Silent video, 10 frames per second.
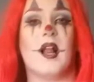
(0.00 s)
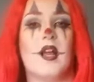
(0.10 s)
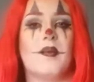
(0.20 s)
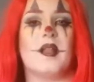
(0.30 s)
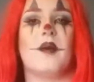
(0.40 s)

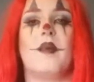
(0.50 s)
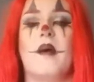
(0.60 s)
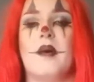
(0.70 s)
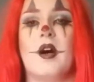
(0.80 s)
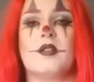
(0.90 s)
Hello, my little
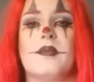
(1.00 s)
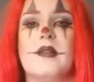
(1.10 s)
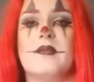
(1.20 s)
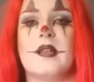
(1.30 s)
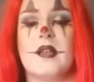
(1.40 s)
bonbons. My
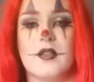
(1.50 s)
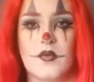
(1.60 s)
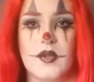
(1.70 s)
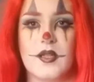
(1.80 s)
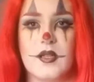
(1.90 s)
name is Alice
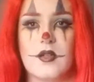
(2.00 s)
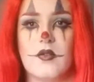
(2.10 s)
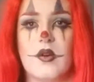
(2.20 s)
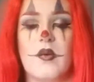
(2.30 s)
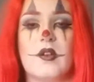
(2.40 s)
Sweet, and
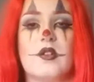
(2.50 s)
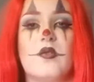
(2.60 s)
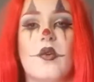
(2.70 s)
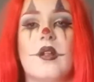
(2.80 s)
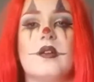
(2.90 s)
you are
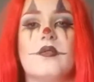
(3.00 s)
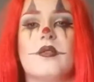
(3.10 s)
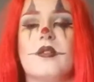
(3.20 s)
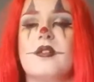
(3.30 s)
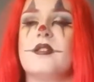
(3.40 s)
watching Dollhouse
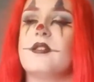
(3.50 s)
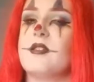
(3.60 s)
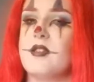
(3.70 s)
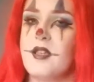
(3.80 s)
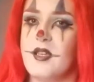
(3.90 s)

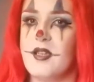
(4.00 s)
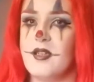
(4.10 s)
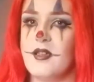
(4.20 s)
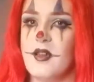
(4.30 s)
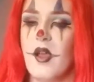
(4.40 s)

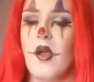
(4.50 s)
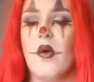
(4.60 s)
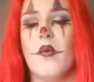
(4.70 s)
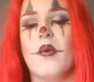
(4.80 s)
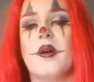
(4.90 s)
13.
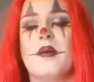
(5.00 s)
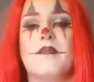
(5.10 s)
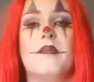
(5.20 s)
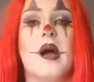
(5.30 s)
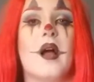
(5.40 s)

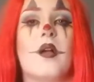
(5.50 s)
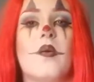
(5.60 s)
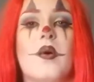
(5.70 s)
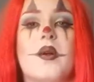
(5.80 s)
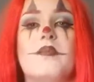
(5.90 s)
Welcome back, or
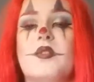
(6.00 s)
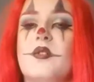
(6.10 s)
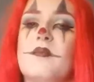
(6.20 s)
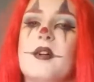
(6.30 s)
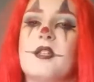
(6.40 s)
welcome
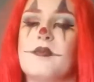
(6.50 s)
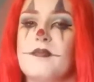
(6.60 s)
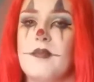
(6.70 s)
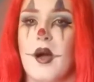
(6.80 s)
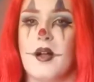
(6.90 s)
to my
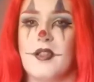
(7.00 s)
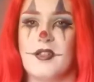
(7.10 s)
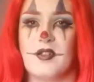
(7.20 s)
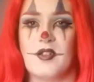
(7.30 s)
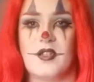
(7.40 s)
small
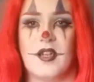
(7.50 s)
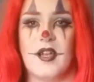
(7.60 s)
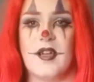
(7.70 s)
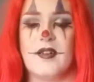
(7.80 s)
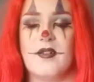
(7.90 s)
little
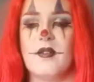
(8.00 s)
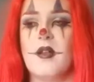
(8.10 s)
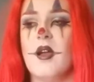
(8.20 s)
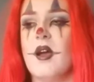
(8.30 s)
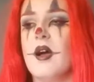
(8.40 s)
channel.
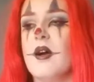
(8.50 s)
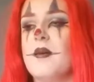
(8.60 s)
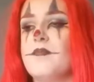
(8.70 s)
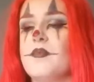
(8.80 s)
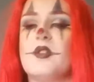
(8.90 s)

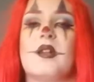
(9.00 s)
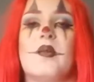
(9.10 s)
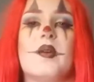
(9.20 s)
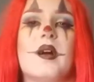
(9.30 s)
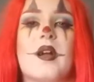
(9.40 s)
Today
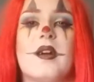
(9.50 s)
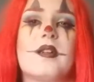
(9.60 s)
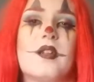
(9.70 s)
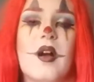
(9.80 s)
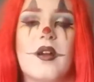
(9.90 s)
we are
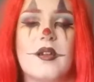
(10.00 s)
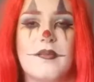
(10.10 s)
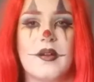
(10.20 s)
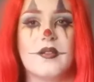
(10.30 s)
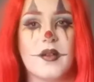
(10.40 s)
going to talk
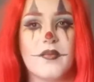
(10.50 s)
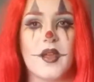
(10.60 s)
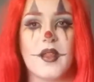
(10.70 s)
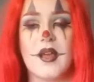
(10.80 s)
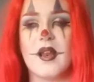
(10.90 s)
about
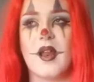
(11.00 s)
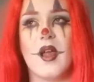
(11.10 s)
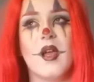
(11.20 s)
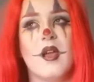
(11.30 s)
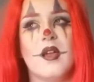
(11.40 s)
something that
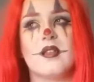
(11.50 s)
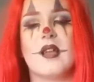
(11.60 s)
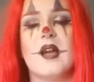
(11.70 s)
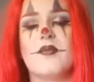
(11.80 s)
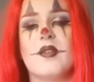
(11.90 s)

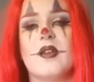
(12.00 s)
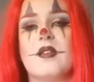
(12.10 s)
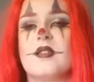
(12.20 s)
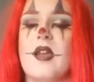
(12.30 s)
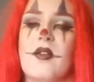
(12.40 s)
kind of
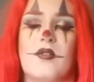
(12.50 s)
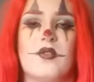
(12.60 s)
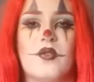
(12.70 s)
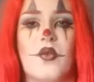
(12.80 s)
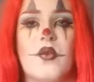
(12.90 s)
like scary
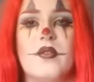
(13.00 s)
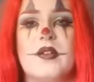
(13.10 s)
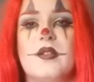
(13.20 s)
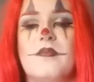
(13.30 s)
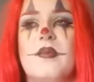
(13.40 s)

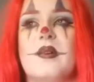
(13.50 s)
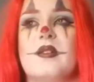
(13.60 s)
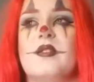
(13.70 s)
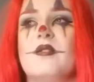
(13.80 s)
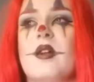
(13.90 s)
stories,
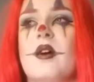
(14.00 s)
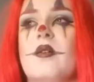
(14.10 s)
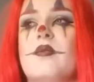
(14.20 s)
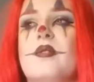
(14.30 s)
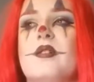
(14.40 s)
but you
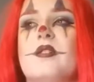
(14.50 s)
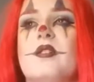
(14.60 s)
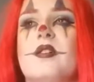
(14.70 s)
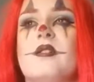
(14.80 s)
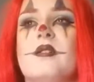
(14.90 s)
know, they're
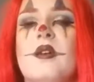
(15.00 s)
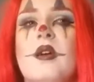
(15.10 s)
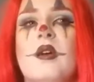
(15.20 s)
just